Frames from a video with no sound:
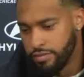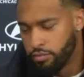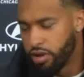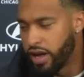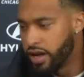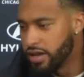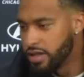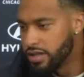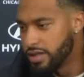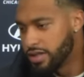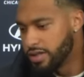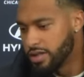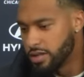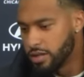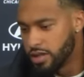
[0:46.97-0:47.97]
playing
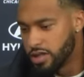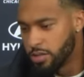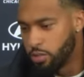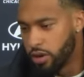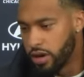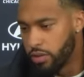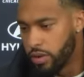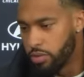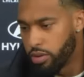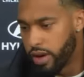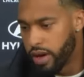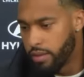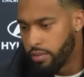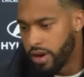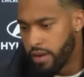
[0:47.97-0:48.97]
the sport that we
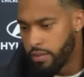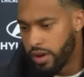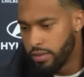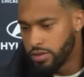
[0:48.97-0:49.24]
play in, but I mean,